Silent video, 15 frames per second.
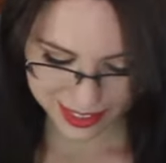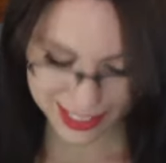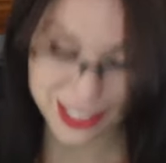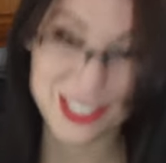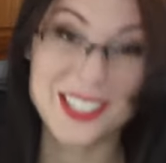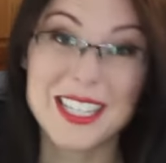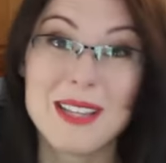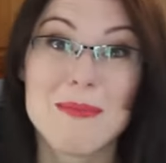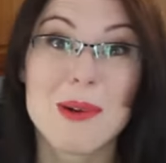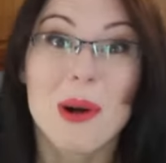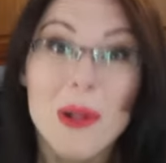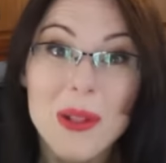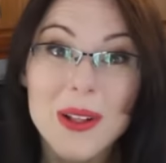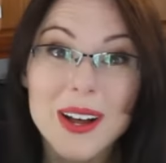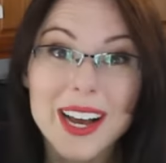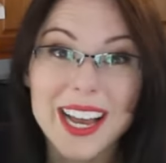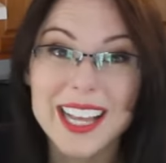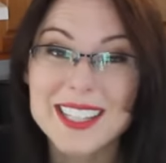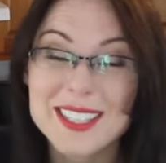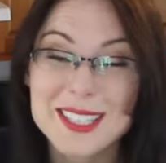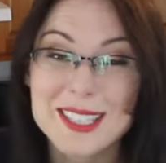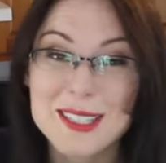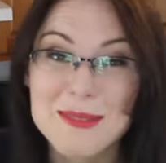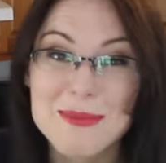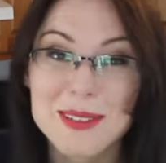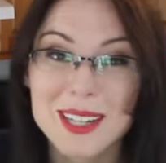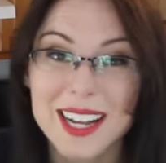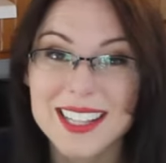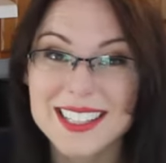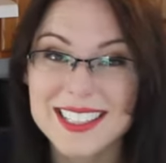you see the bowl? It's super
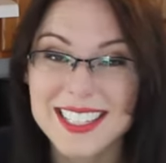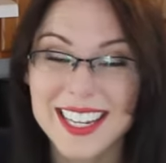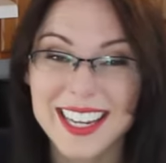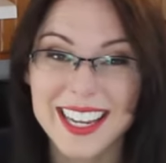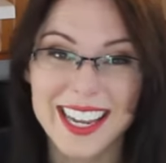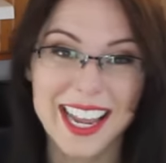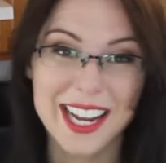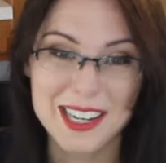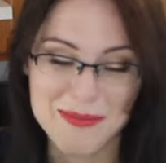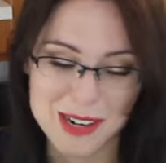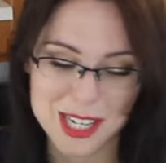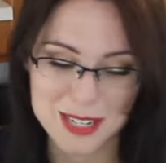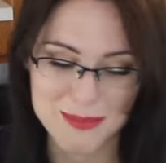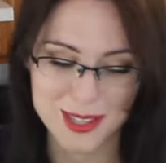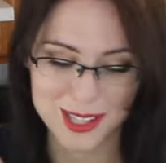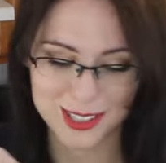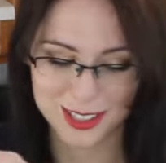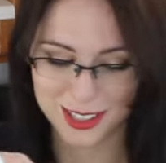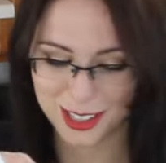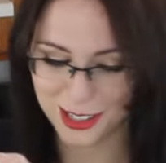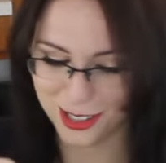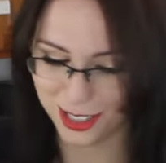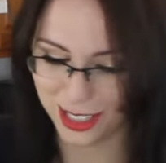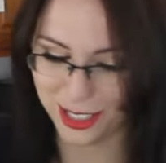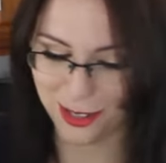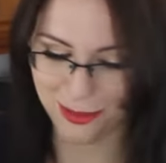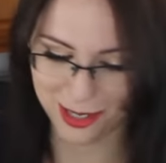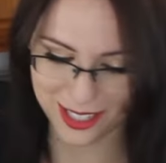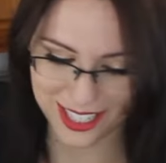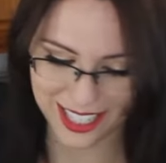non-stick, and marshmallows are usually
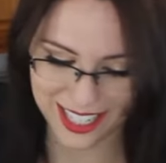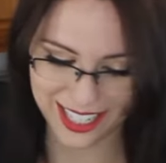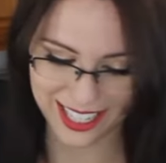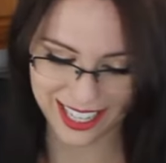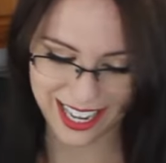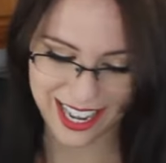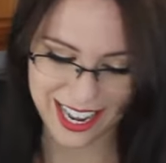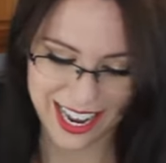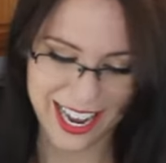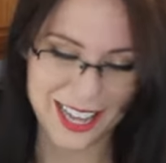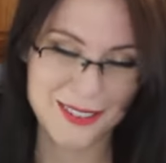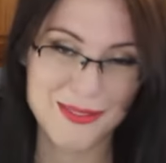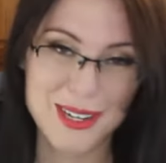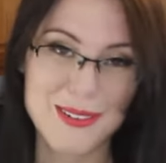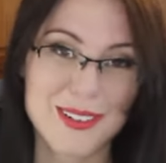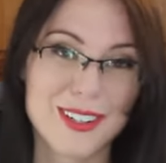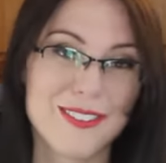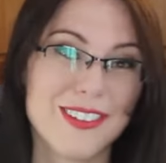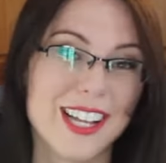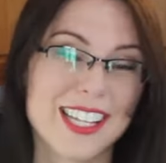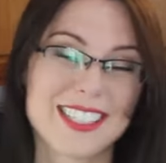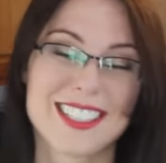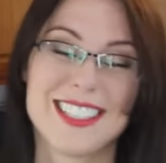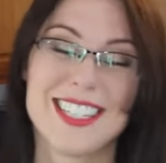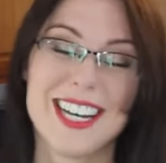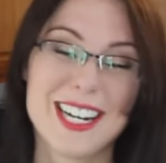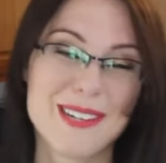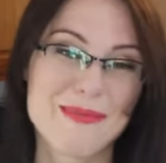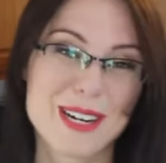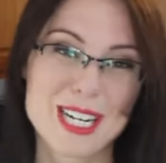super sticky, and we would have lost a
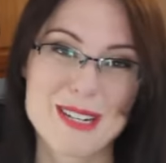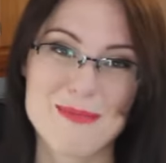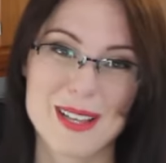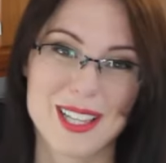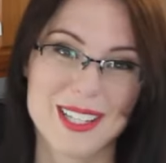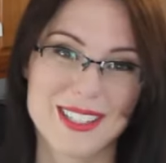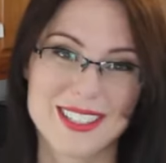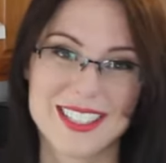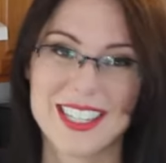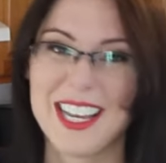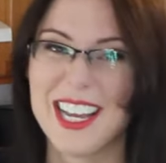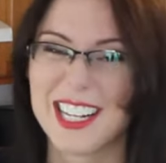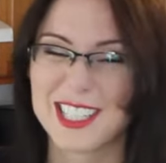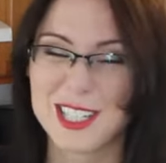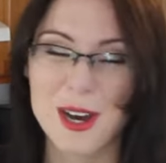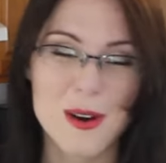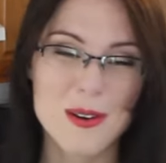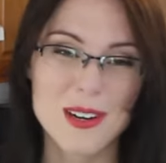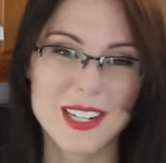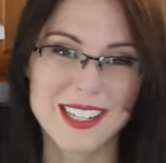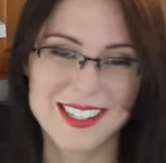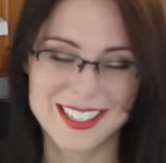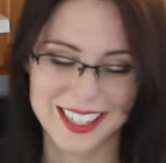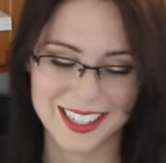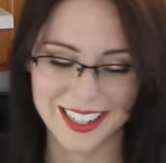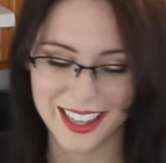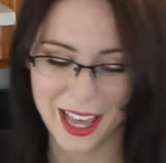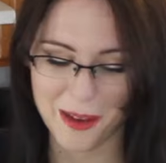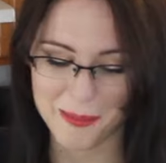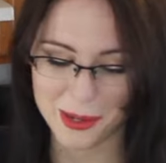ton of marshmallows totally stuck to
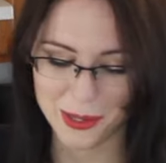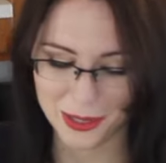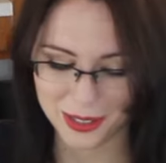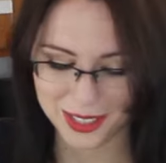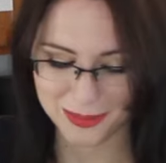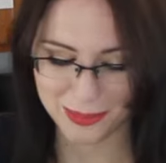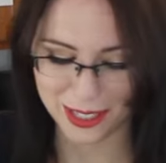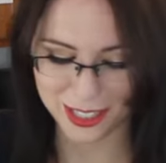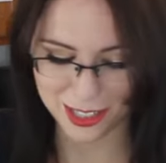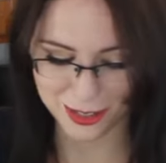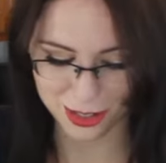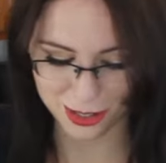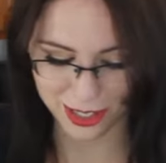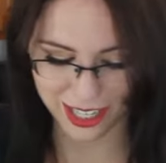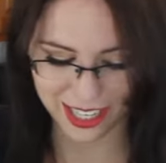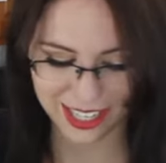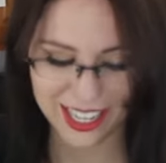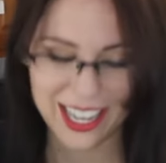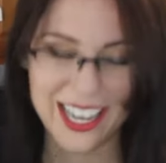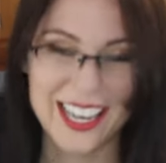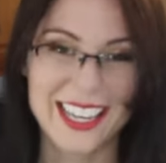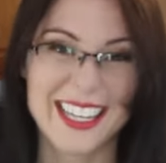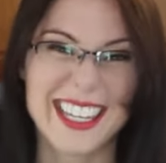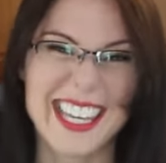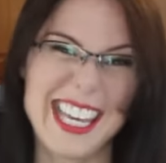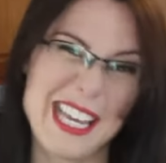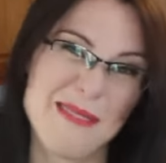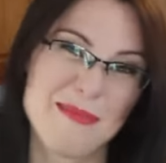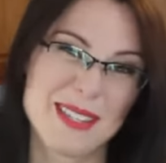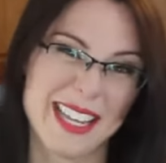that bowl, but the shortening
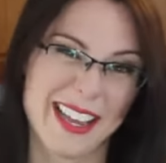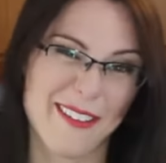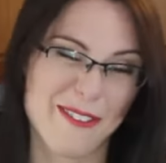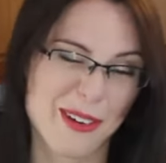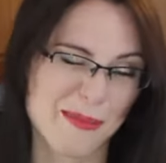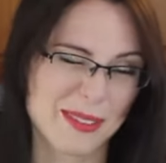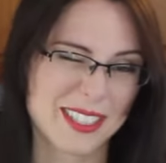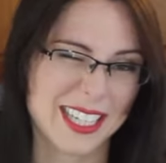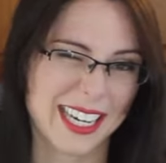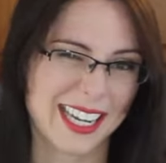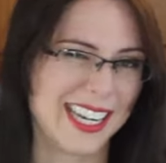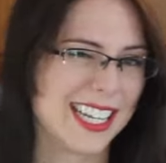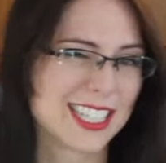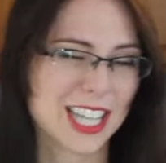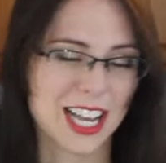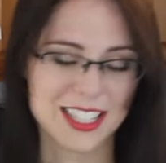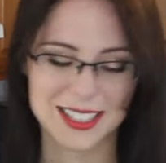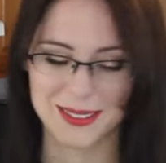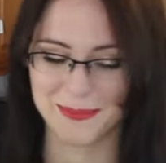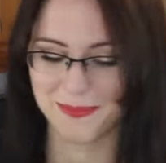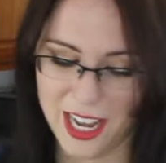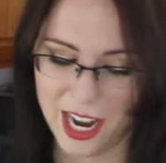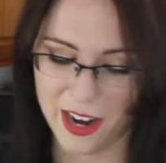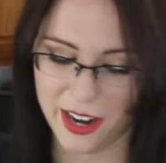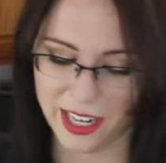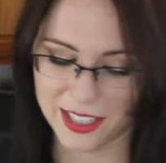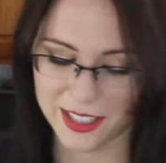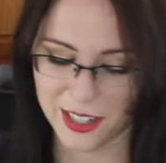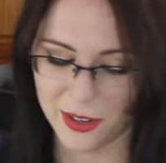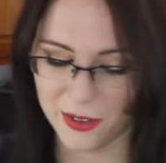keeps it from sticking. It's awesome. All
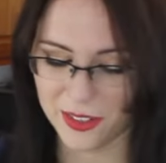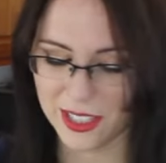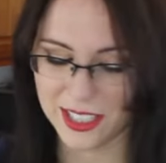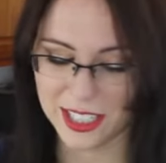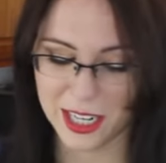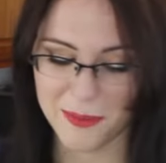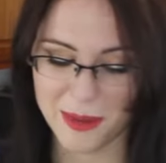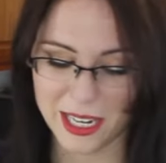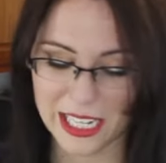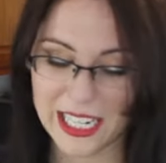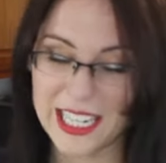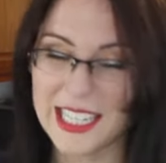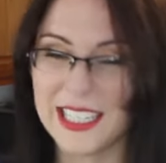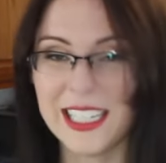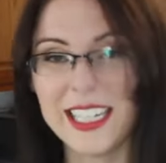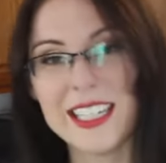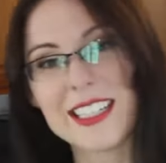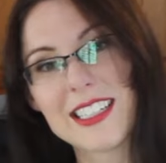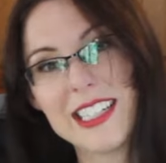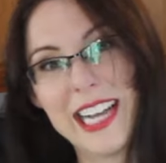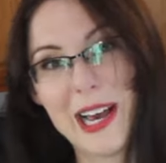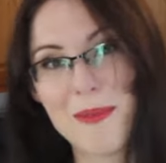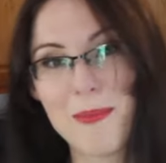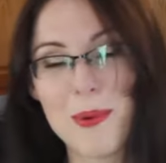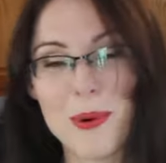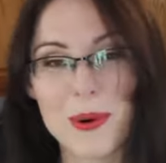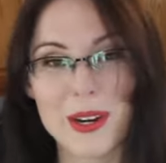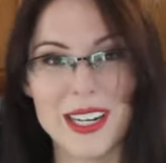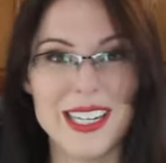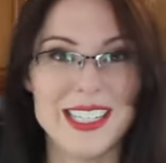right, so this is gonna make it easy to now
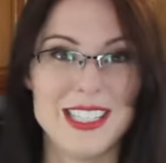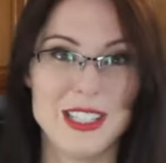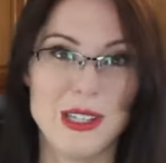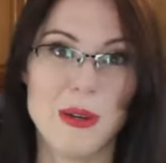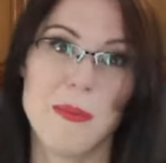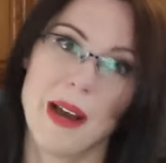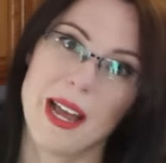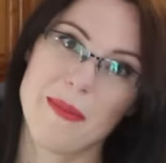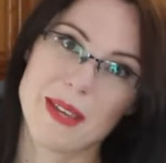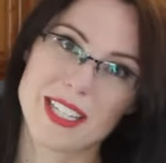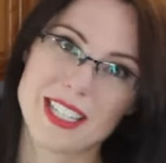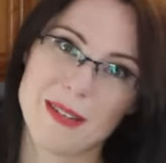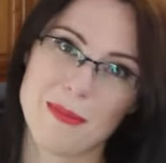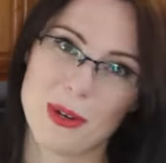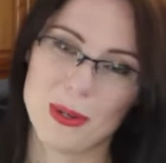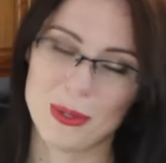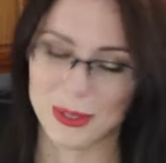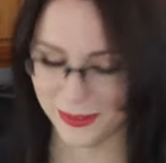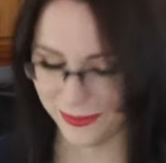pour into my mixing bowl.